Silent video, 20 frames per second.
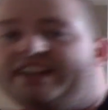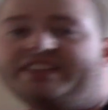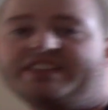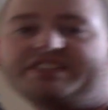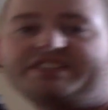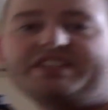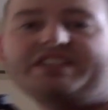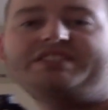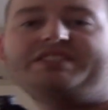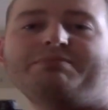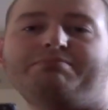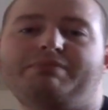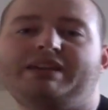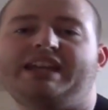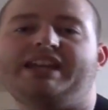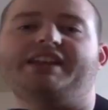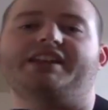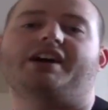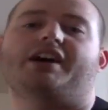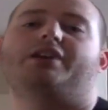This doesn't
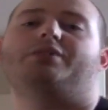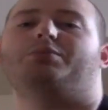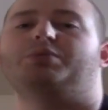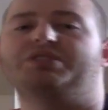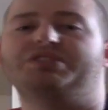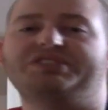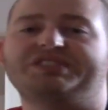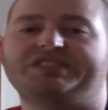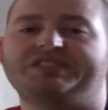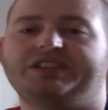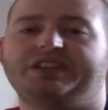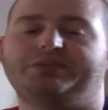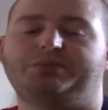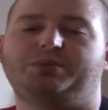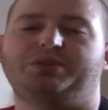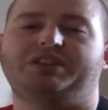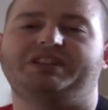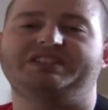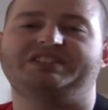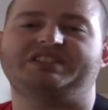mean
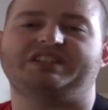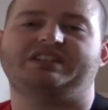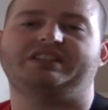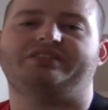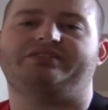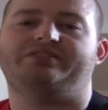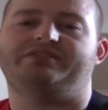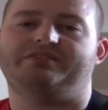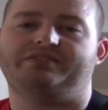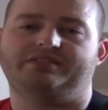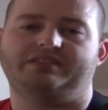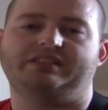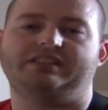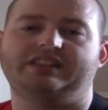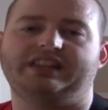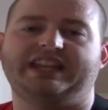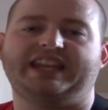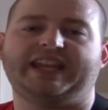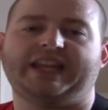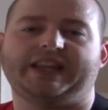unrealistic
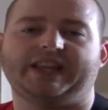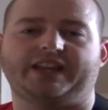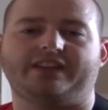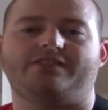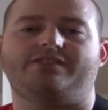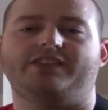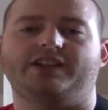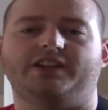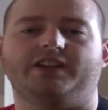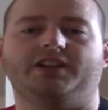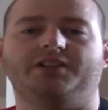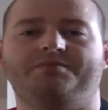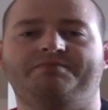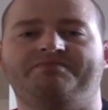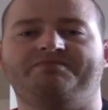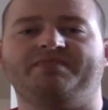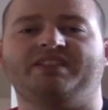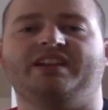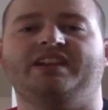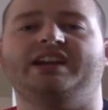lean like fear.
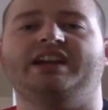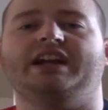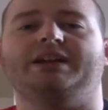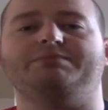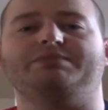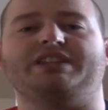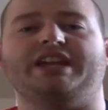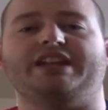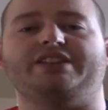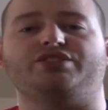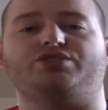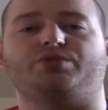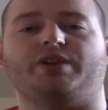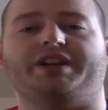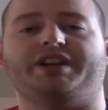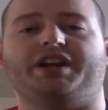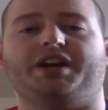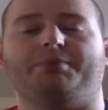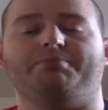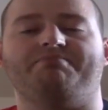I'm standing
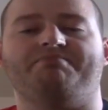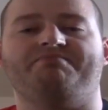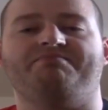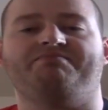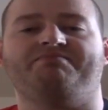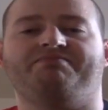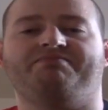straight up.